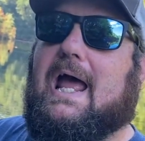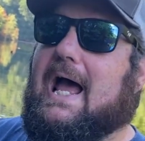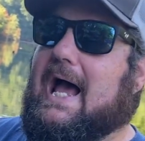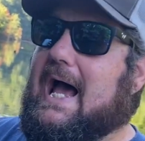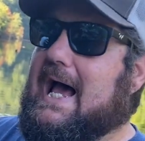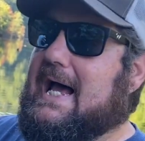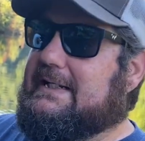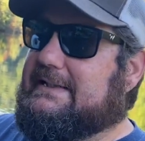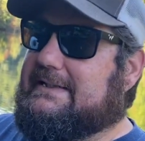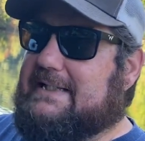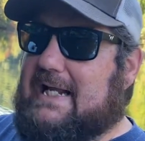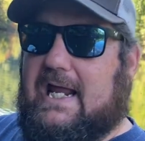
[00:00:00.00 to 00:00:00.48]

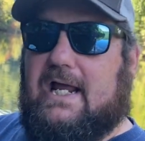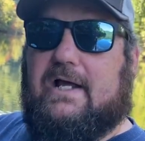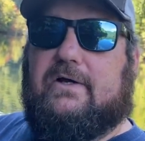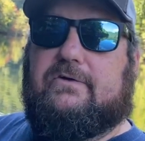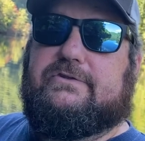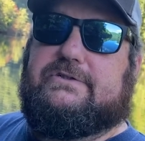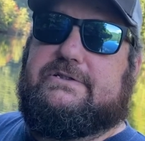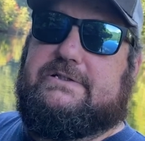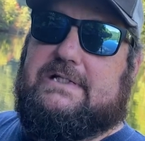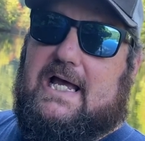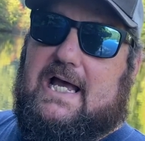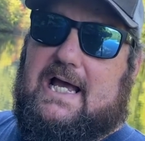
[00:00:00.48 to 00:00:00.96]
I
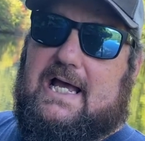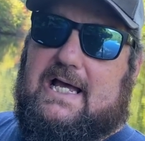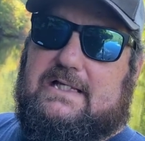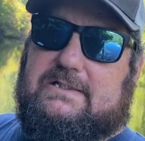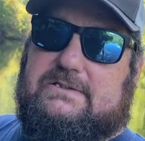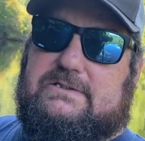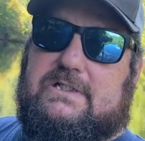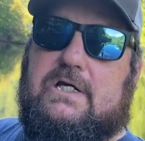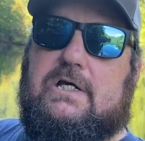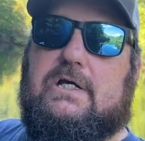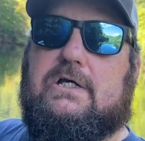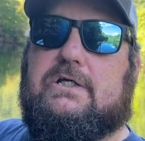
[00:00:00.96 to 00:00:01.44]

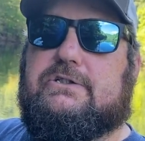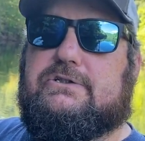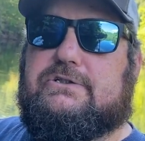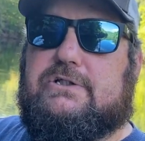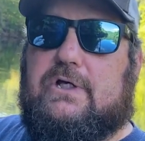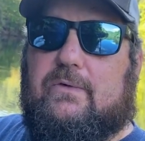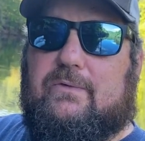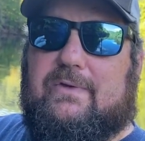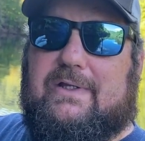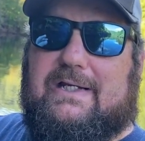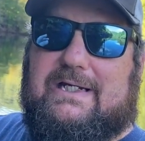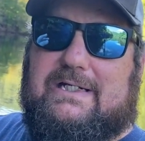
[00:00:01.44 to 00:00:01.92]
downsize
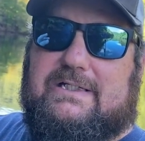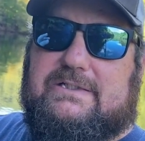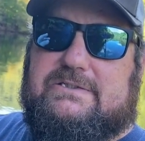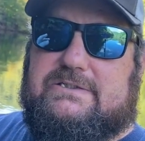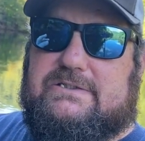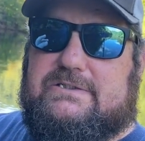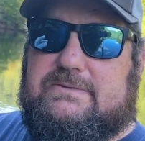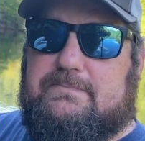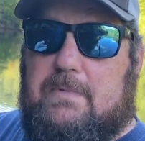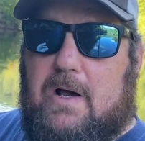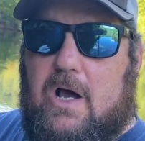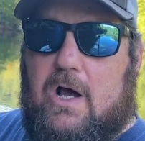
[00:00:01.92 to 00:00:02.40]
so that it's
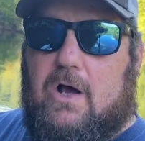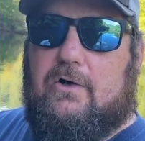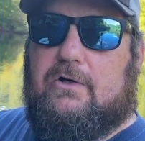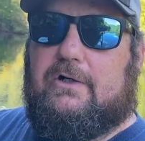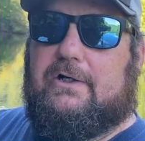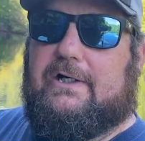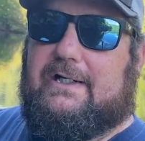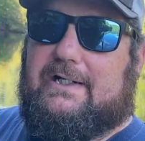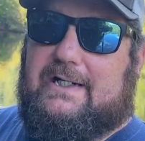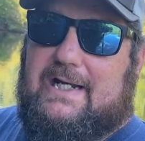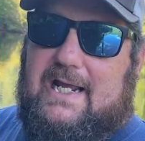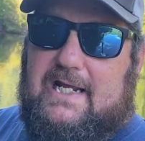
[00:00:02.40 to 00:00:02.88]
smaller
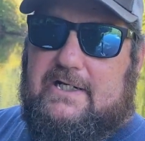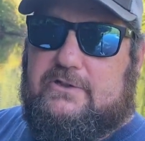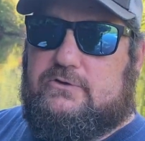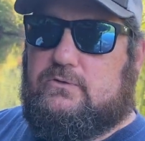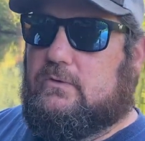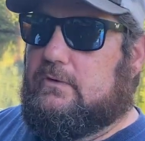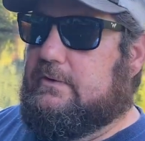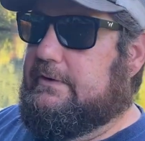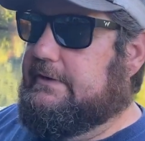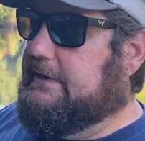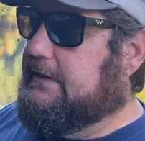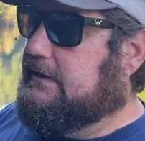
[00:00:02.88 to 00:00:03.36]
and
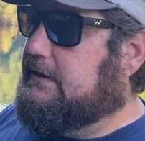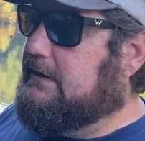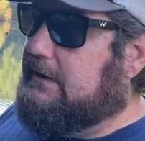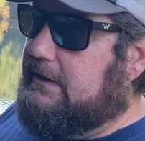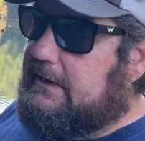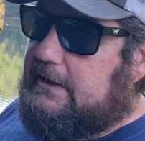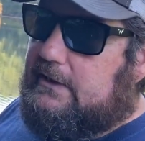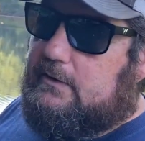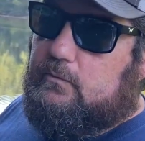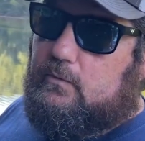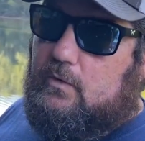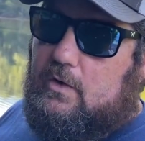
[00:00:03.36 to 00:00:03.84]
natural in the
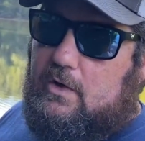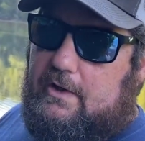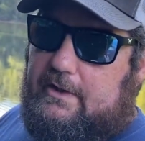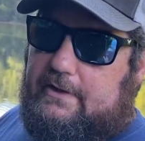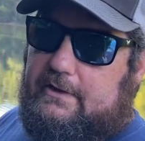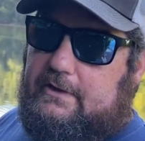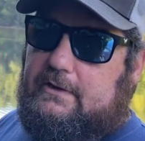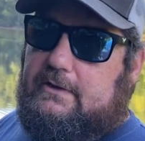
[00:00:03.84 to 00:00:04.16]
clear water.